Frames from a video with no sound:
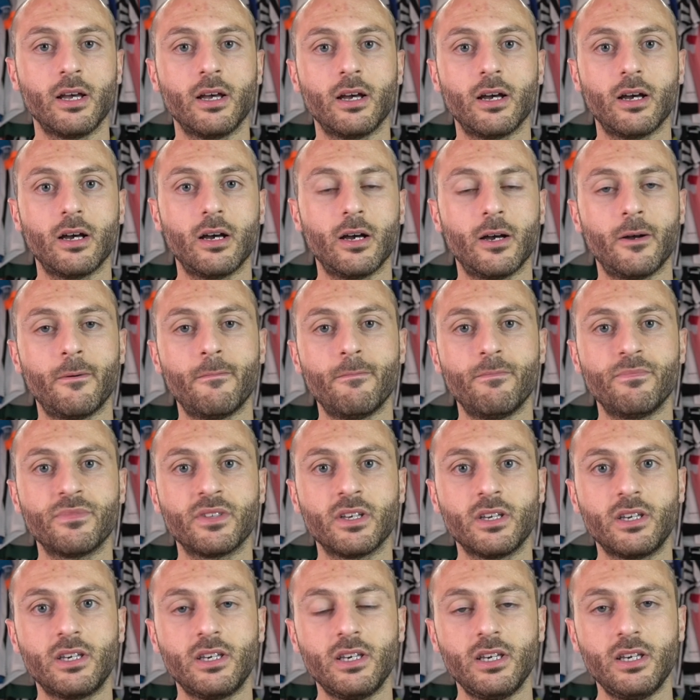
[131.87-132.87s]

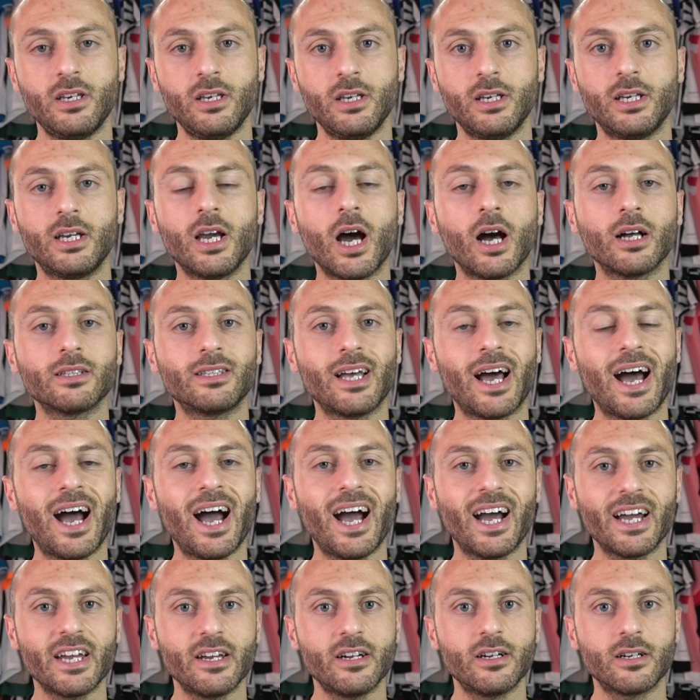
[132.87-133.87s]
He got
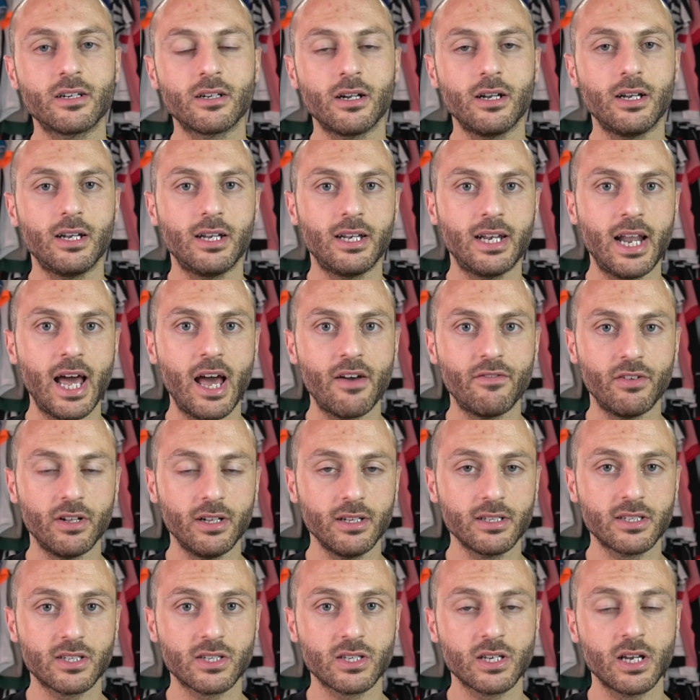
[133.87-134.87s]
higher
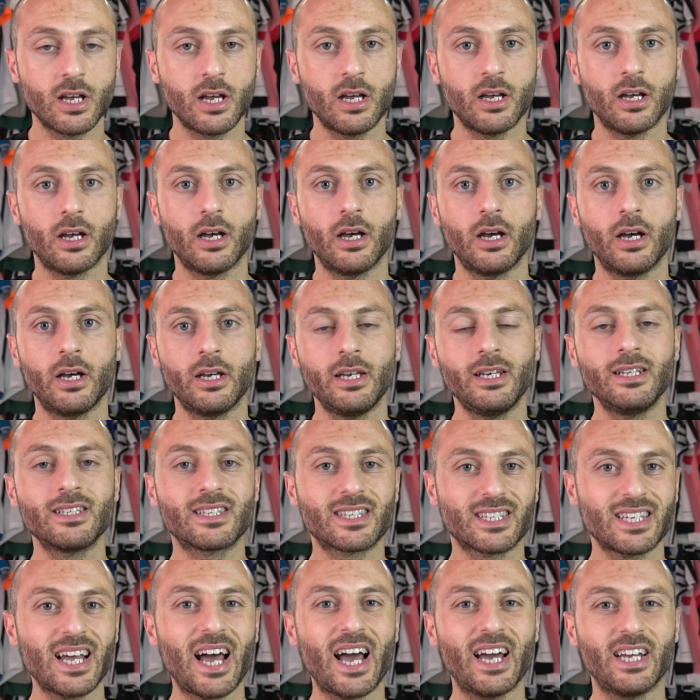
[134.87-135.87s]
levels
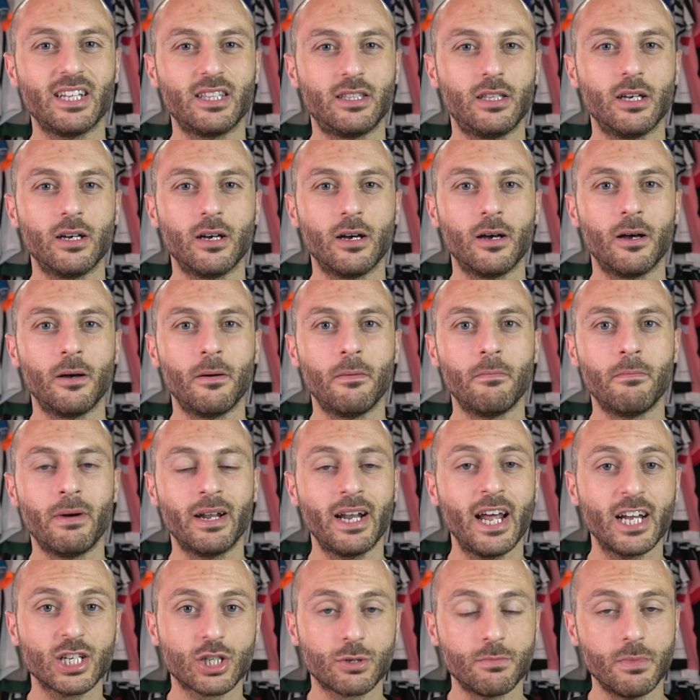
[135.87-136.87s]
inside the
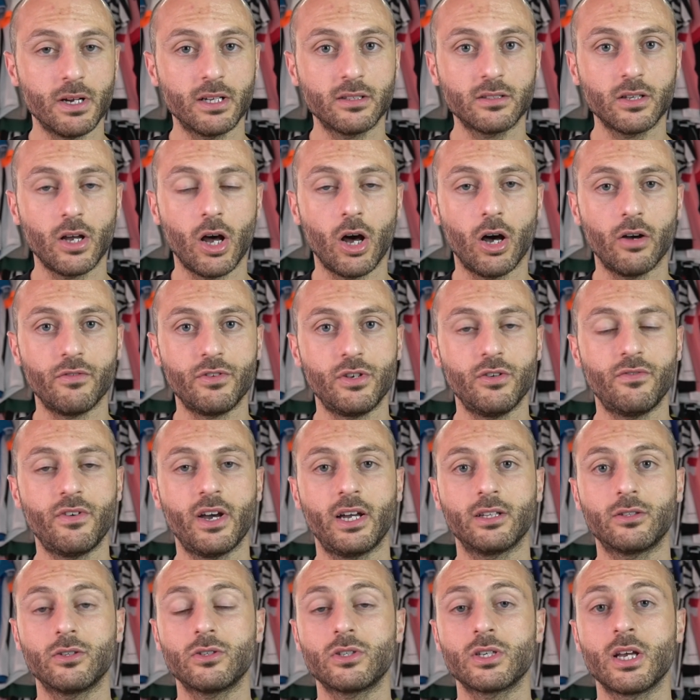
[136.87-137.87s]
management of
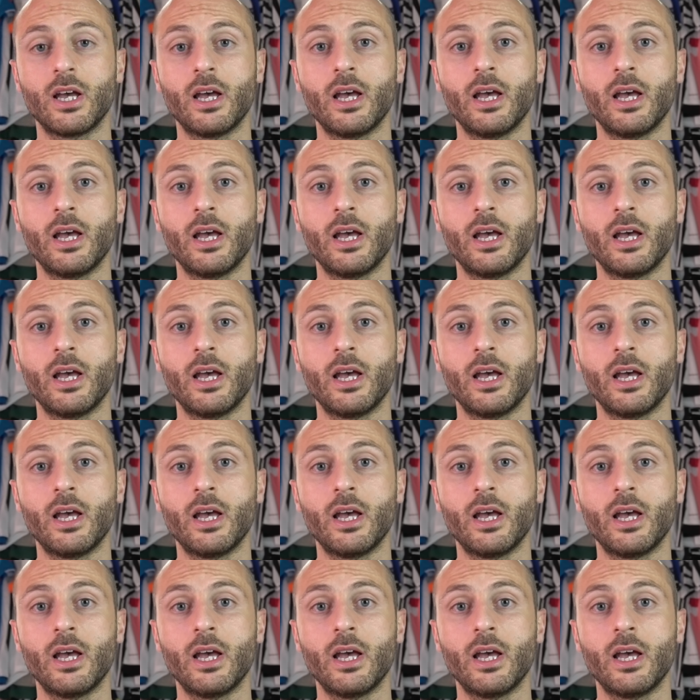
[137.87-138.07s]
Juventus